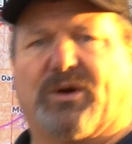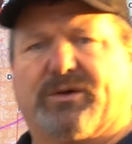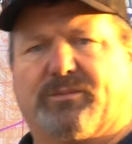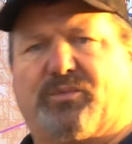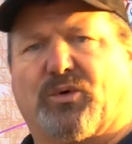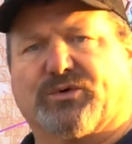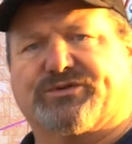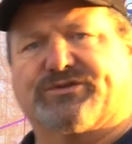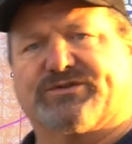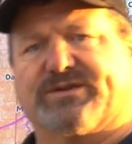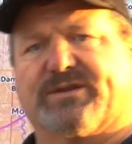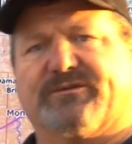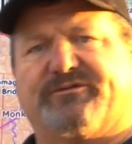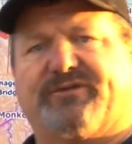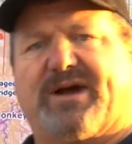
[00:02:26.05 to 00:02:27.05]
portions
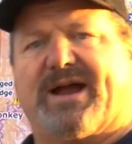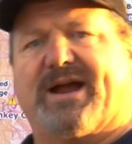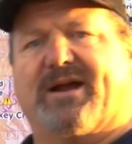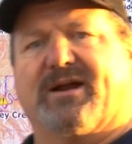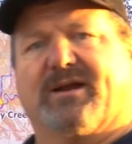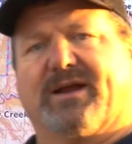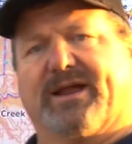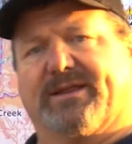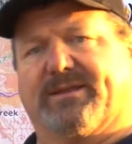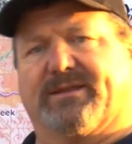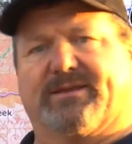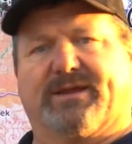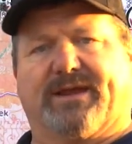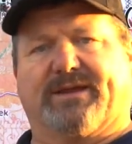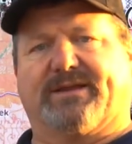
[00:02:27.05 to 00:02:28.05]
of the fire,
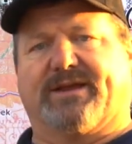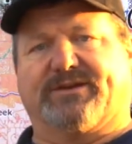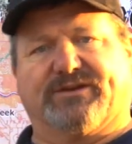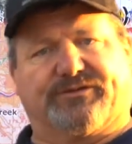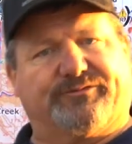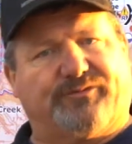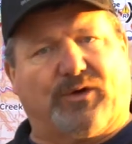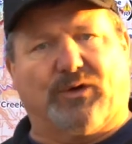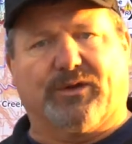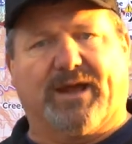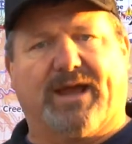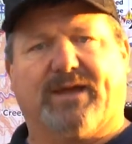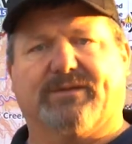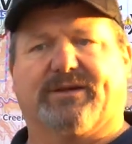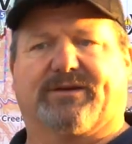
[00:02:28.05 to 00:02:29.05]
and they just fall
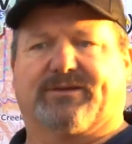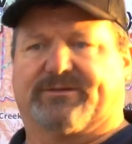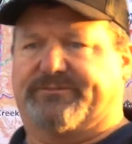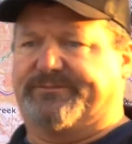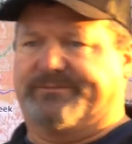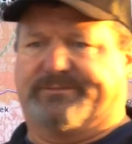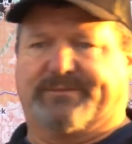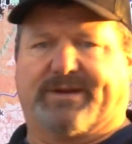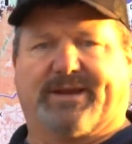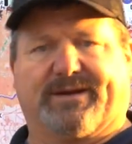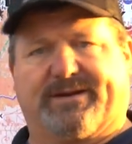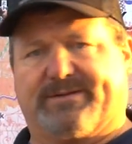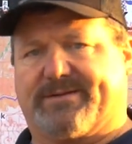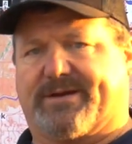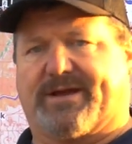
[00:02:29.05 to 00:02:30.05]
down. They just
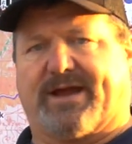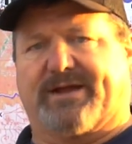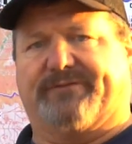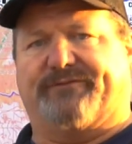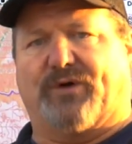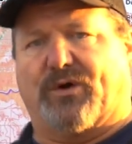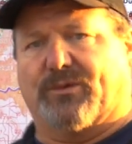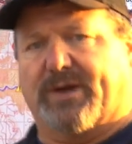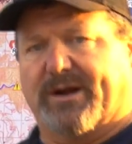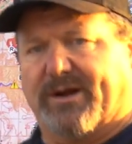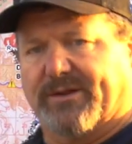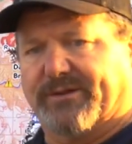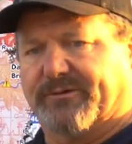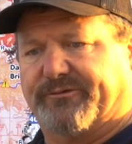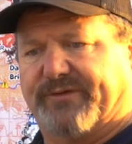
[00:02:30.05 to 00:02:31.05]
kind of fall right
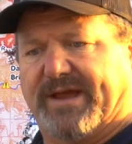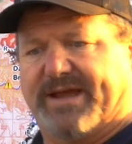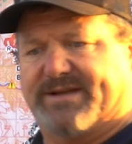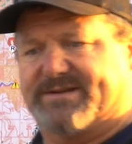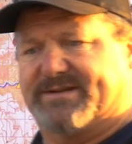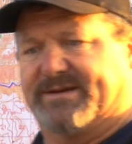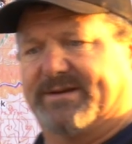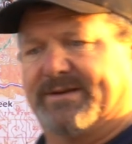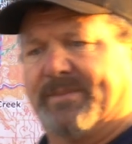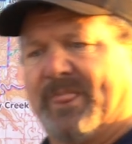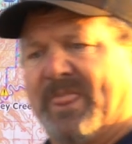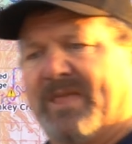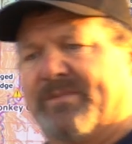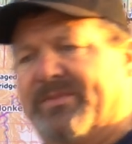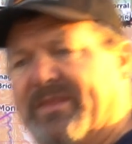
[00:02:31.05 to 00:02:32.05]
on their face, and
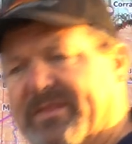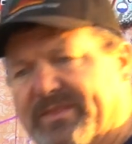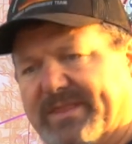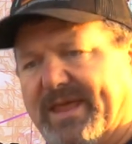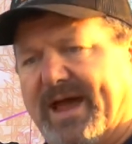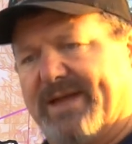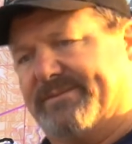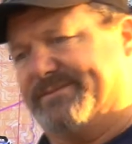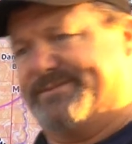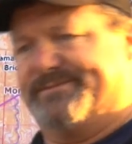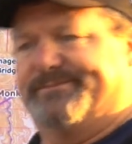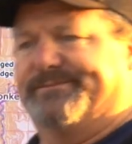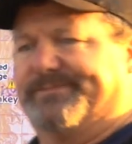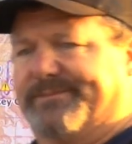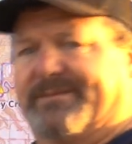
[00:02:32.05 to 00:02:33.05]

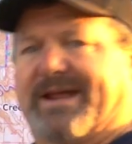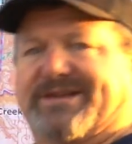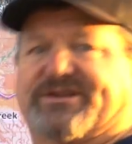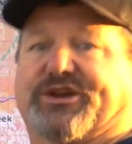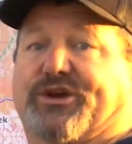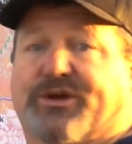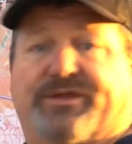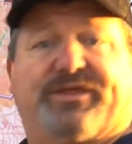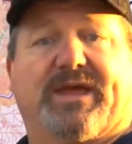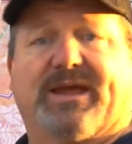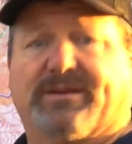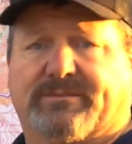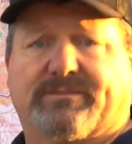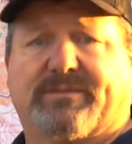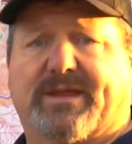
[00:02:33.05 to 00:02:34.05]
that's a good
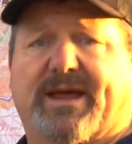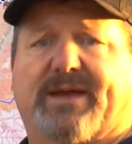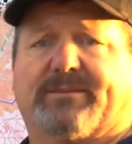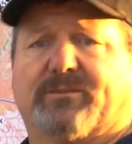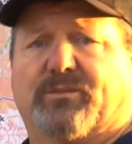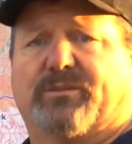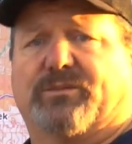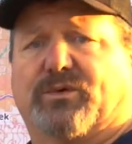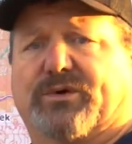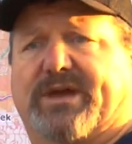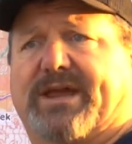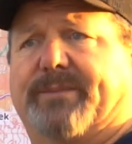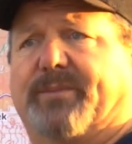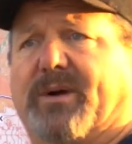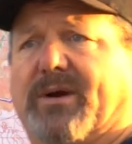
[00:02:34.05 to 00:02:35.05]
thing. That'll
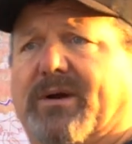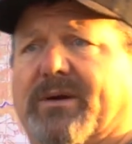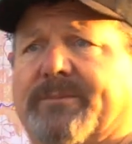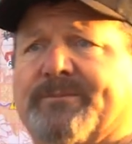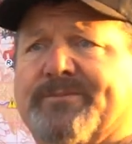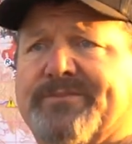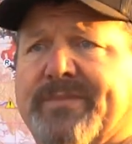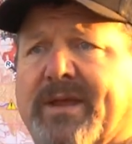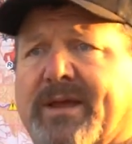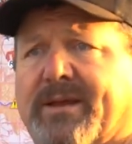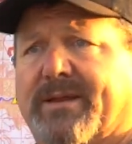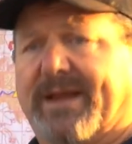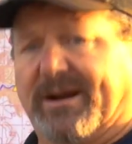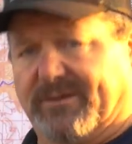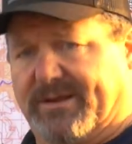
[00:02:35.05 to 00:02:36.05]
keep
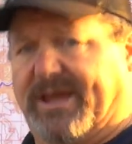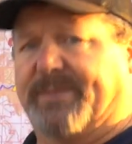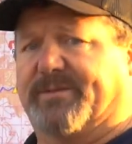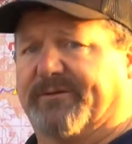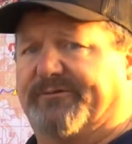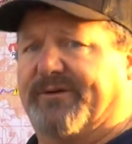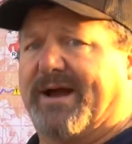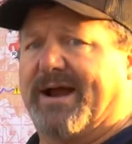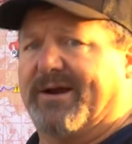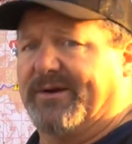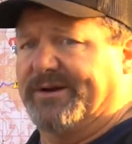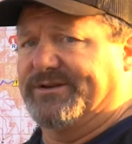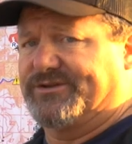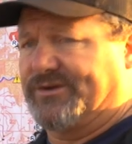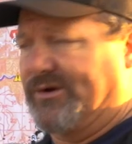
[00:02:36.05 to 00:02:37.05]
the fire
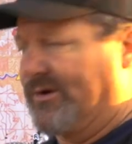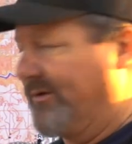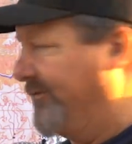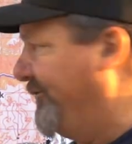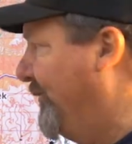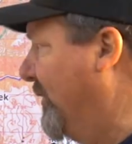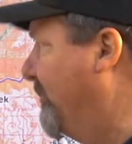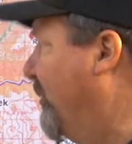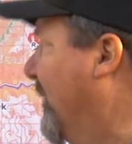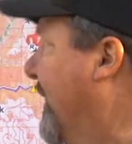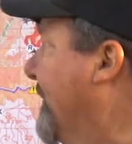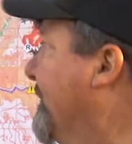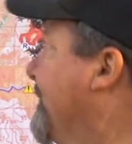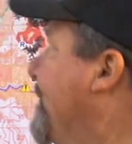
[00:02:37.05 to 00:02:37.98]
in its current footprint.